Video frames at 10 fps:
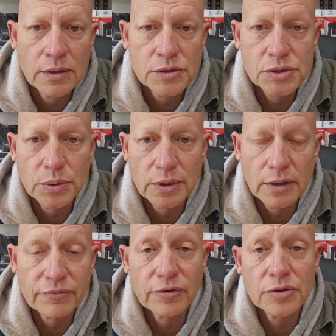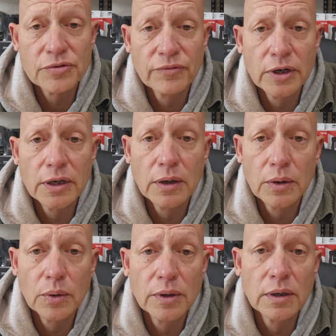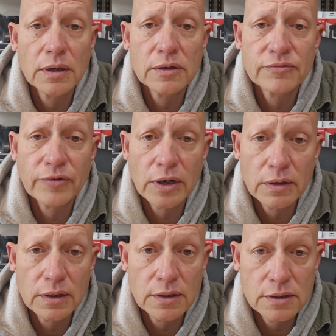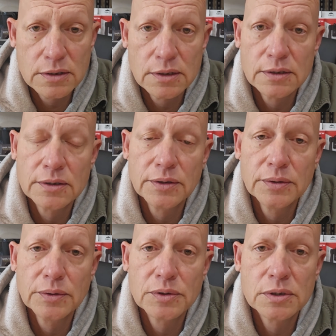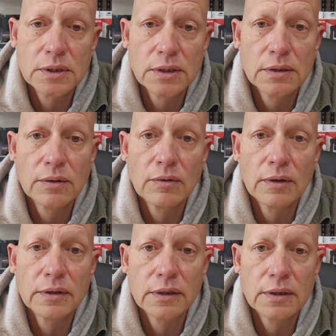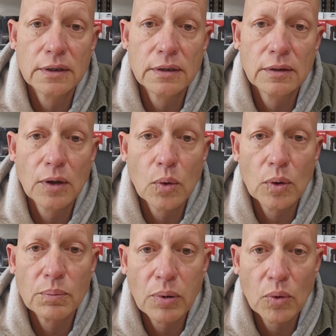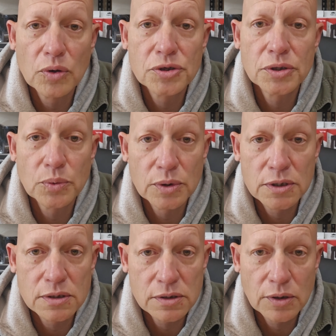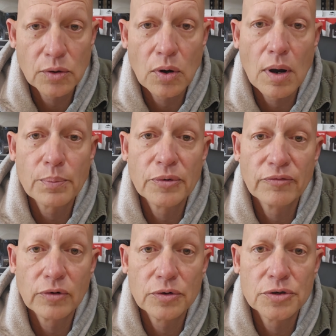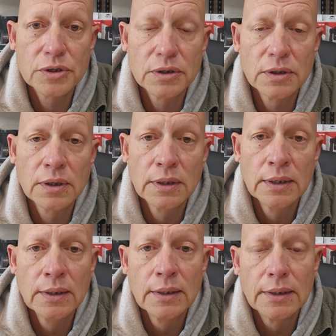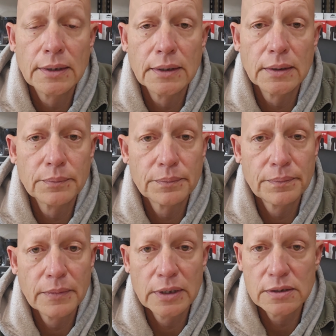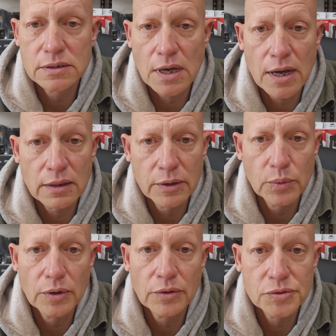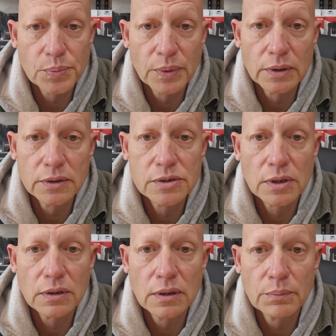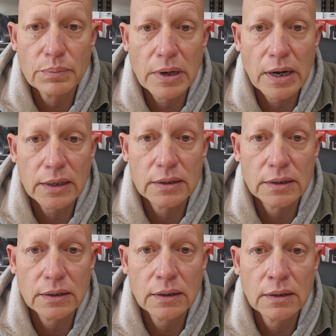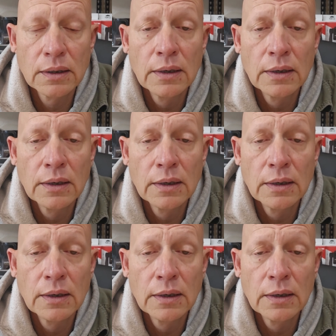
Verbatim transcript: So in that first video, it is very easy to see on the lower portion, which is the cropped version, um, exactly where those bullets are impacting.